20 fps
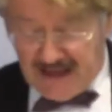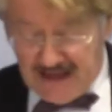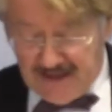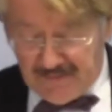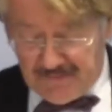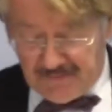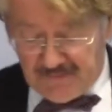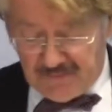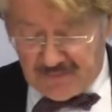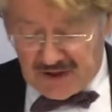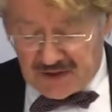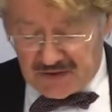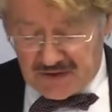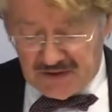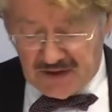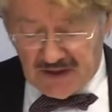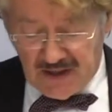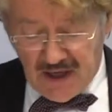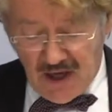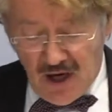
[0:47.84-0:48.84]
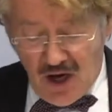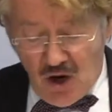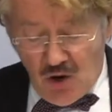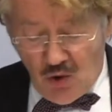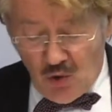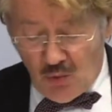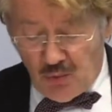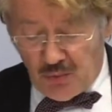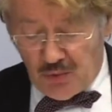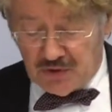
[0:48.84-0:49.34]
say, but
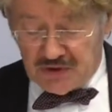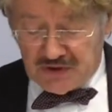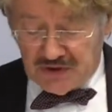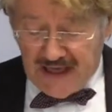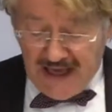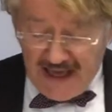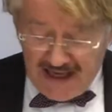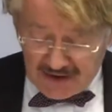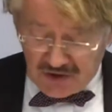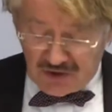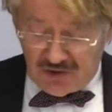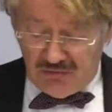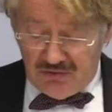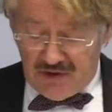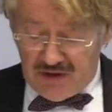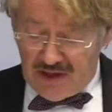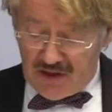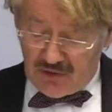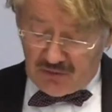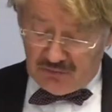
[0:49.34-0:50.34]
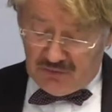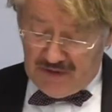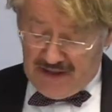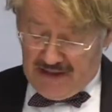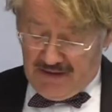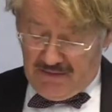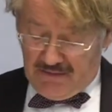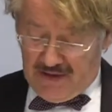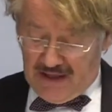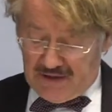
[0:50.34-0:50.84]
who would actually
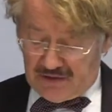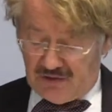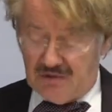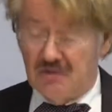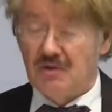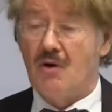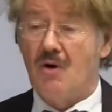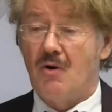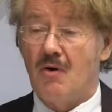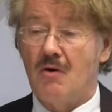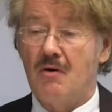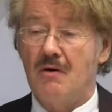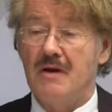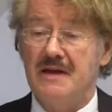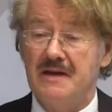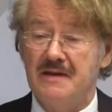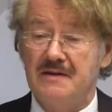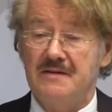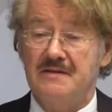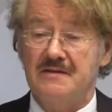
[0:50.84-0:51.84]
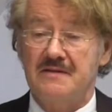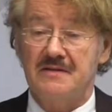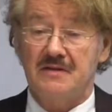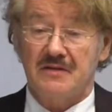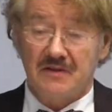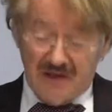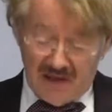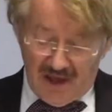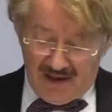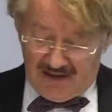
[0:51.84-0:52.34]
agree that law
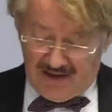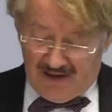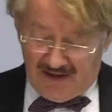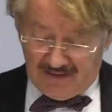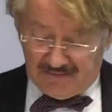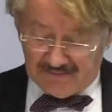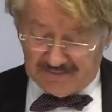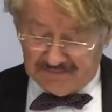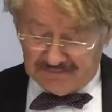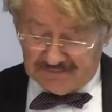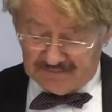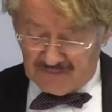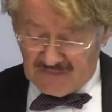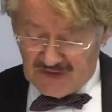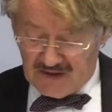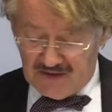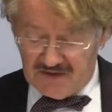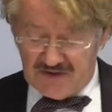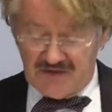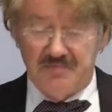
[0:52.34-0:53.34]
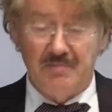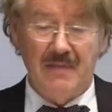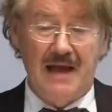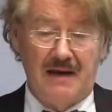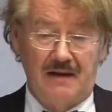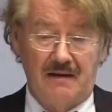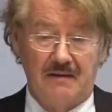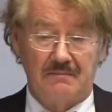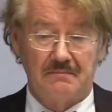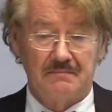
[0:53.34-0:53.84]
is color,
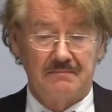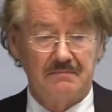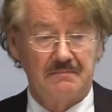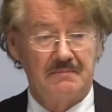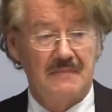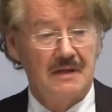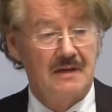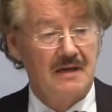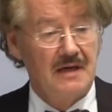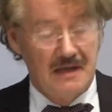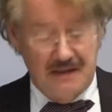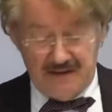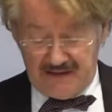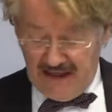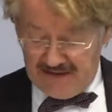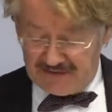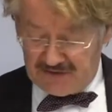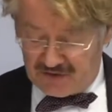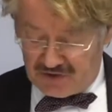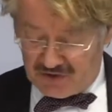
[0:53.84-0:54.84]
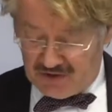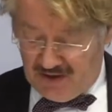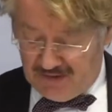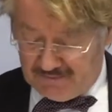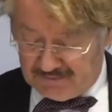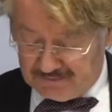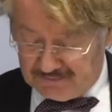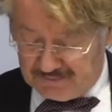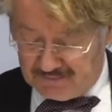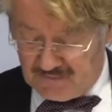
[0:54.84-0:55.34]
smell,
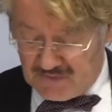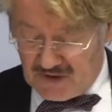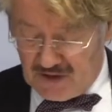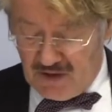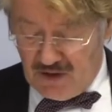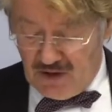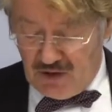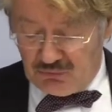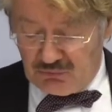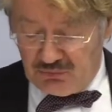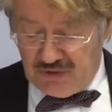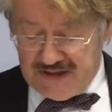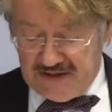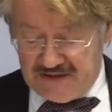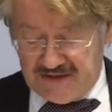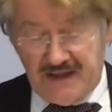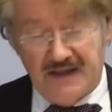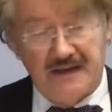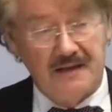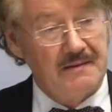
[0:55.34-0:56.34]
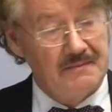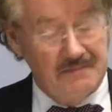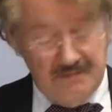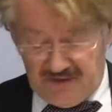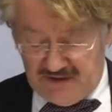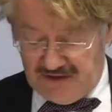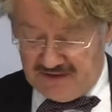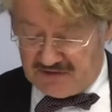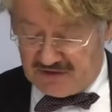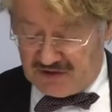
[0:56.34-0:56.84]
gesture, reading,
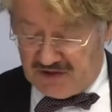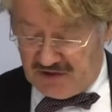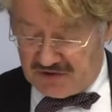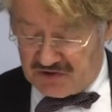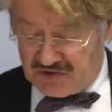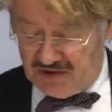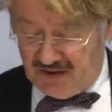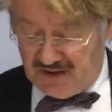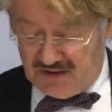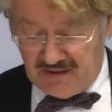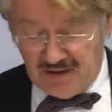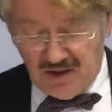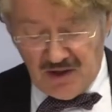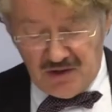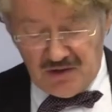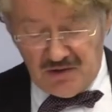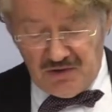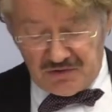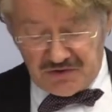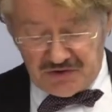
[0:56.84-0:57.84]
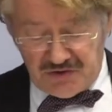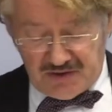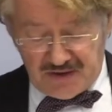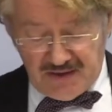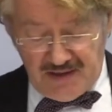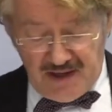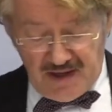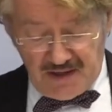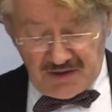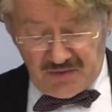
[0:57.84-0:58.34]
discussion,
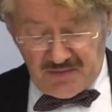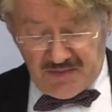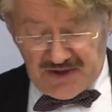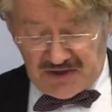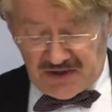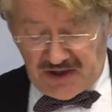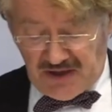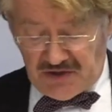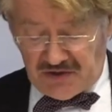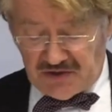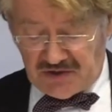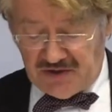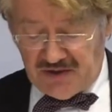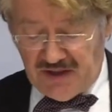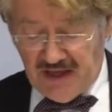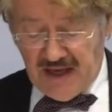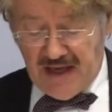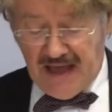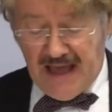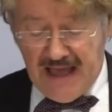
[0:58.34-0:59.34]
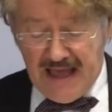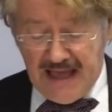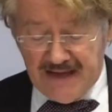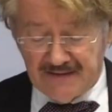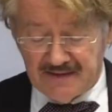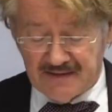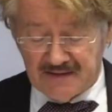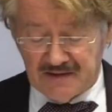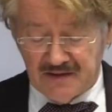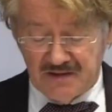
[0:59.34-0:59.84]
logical argumentation,
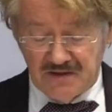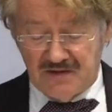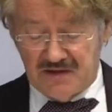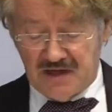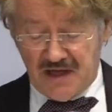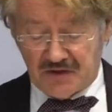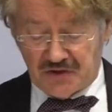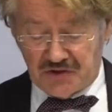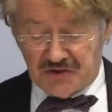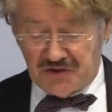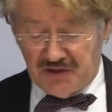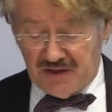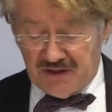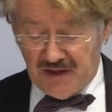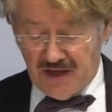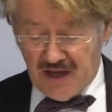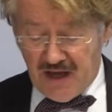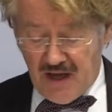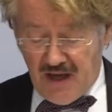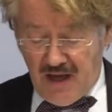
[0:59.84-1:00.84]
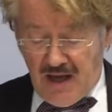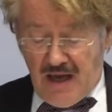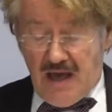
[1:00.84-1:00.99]
and seduction,